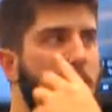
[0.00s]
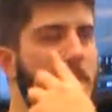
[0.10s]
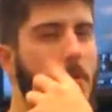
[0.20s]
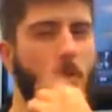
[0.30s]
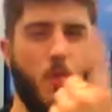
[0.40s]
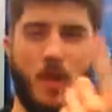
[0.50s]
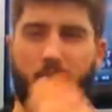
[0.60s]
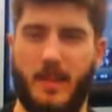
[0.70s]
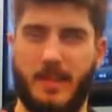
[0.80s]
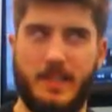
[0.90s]
It's just like
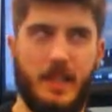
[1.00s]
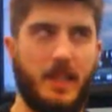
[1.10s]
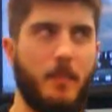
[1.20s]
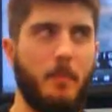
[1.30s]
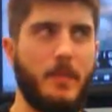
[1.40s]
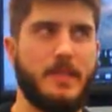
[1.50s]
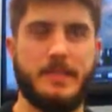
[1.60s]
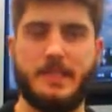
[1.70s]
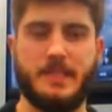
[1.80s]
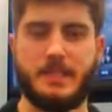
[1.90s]
that. Oh, no.
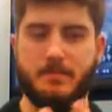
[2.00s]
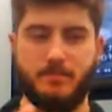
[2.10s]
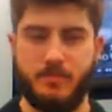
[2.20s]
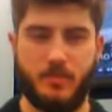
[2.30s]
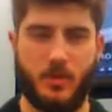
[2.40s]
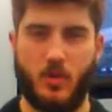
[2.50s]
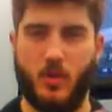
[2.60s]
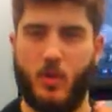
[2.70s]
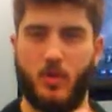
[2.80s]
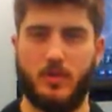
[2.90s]

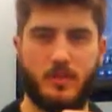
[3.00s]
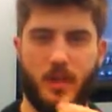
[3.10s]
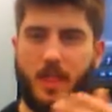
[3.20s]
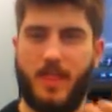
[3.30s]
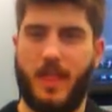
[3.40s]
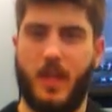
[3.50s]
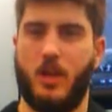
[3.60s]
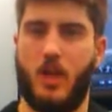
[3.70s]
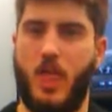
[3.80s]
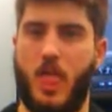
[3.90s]
What's not there yet,
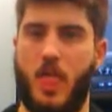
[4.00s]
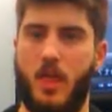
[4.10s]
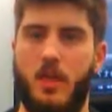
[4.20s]
Brett?